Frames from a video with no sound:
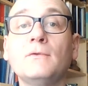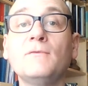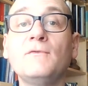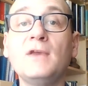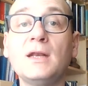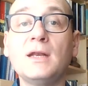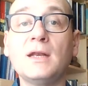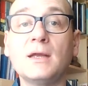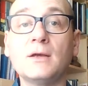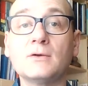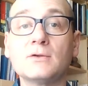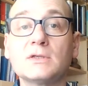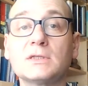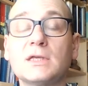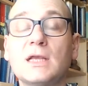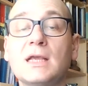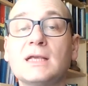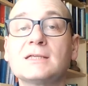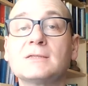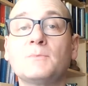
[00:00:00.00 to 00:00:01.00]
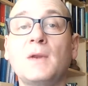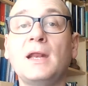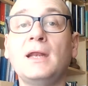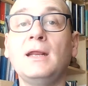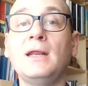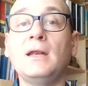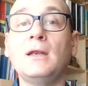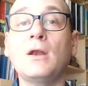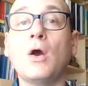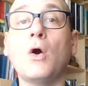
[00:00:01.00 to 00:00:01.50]
videos
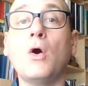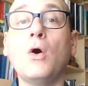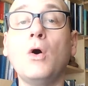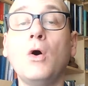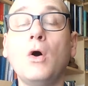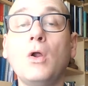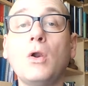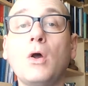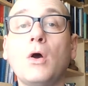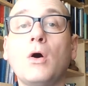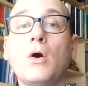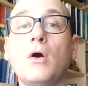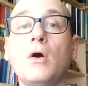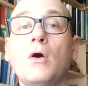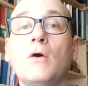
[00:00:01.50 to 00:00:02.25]
explaining all